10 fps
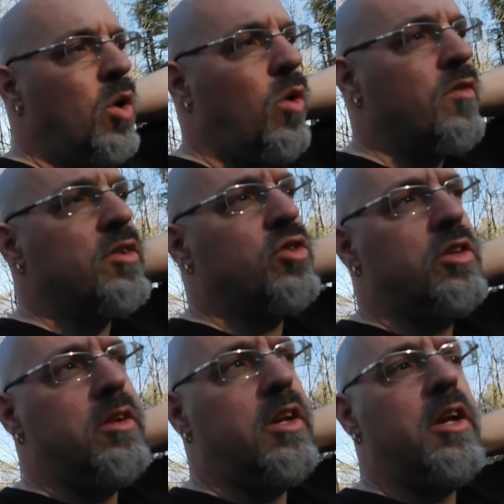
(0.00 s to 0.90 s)
whoever's
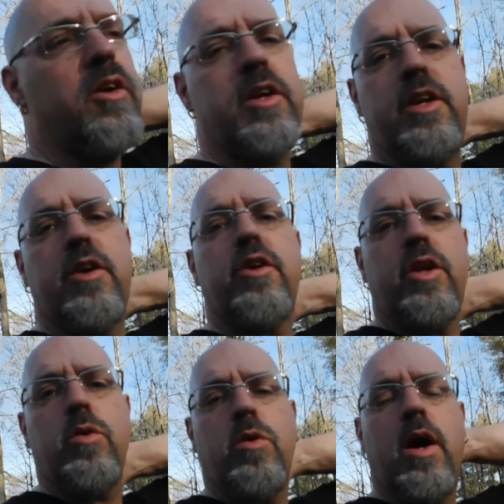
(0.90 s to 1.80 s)
near and dear to
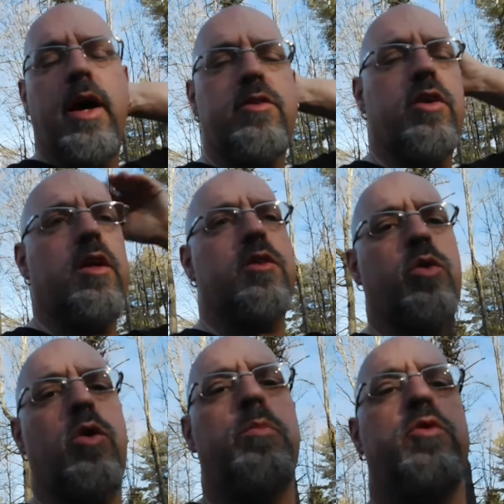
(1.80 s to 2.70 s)
you. Actually, that's
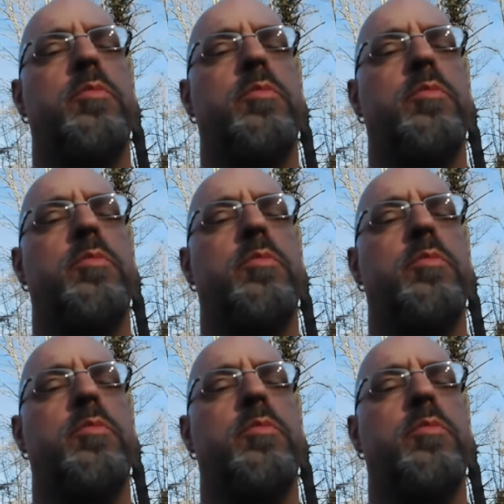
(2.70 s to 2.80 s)
who I hope you